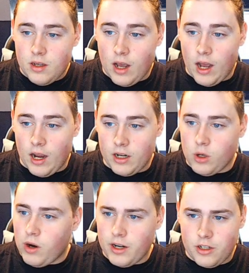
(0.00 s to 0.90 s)

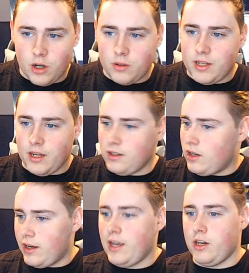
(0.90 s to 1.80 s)
Gohan and Goten.
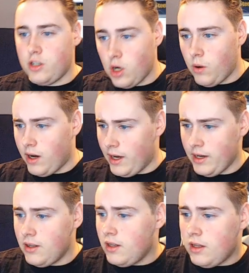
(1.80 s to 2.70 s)
Again, Gohan.
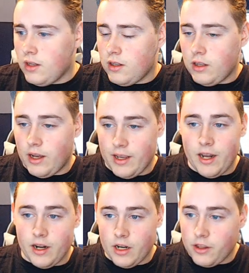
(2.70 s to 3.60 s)
Again,
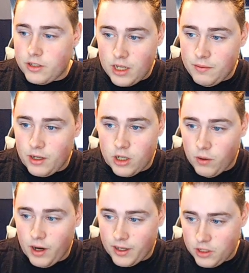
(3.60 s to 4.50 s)
another team that
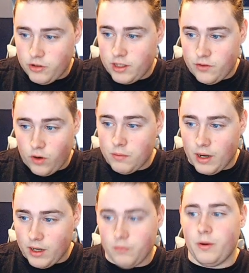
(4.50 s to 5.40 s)
Gohan can transform
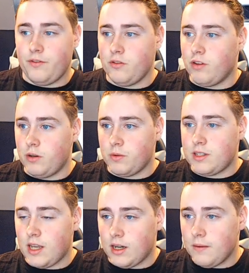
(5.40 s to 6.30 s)
on if you run with
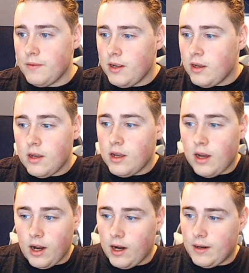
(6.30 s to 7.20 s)
Cell.
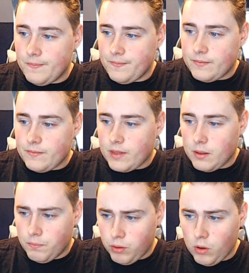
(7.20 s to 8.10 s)

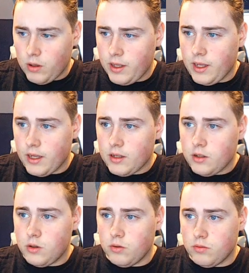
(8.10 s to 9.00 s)
Broly,
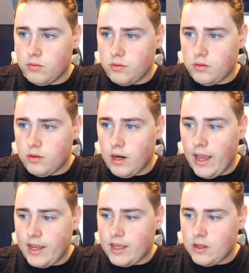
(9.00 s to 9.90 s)
who
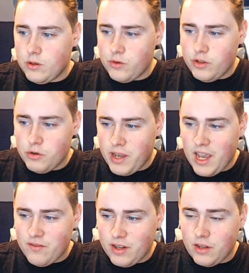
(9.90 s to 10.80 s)
you
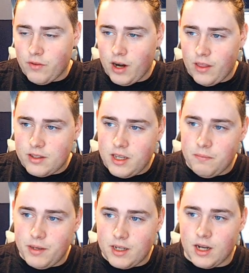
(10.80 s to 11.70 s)
can't really run on the team
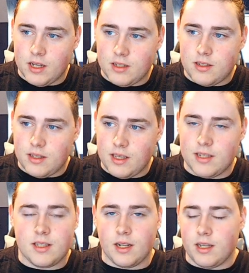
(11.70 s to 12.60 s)
because he's
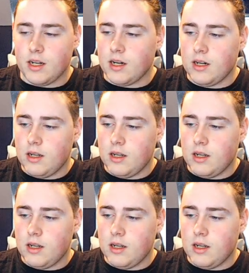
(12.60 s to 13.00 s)
the leader.